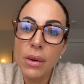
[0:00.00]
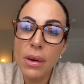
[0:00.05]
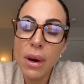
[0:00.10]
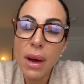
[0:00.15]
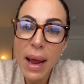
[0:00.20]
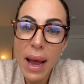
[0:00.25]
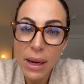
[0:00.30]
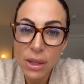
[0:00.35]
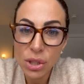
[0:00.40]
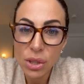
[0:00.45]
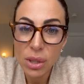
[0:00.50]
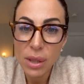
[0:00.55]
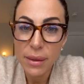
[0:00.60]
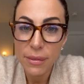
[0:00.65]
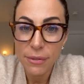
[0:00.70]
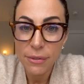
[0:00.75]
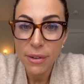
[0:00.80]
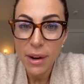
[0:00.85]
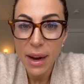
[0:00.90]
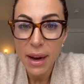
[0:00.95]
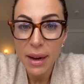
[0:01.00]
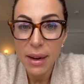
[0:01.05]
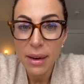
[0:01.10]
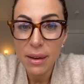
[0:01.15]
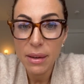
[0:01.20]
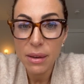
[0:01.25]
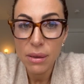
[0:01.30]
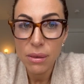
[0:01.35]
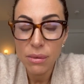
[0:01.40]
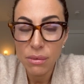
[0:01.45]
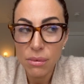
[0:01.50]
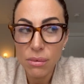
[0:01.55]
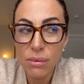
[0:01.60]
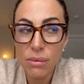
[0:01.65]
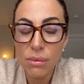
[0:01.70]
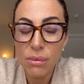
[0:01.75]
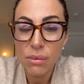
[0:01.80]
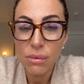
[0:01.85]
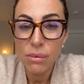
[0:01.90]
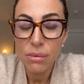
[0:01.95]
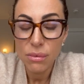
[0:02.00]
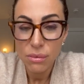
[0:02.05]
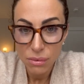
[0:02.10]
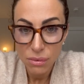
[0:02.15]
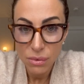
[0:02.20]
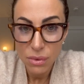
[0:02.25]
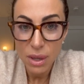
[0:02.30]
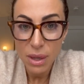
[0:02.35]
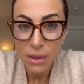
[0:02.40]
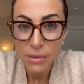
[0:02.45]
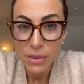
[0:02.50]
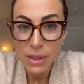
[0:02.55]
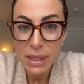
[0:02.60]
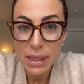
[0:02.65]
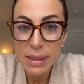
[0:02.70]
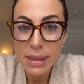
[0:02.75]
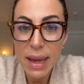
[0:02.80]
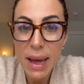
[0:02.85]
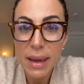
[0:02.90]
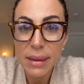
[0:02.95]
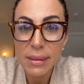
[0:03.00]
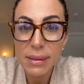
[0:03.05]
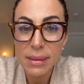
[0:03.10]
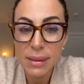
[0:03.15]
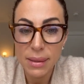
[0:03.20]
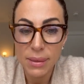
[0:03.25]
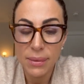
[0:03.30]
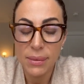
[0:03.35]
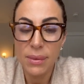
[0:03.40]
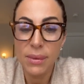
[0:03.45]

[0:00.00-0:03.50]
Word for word: not actually afraid of success.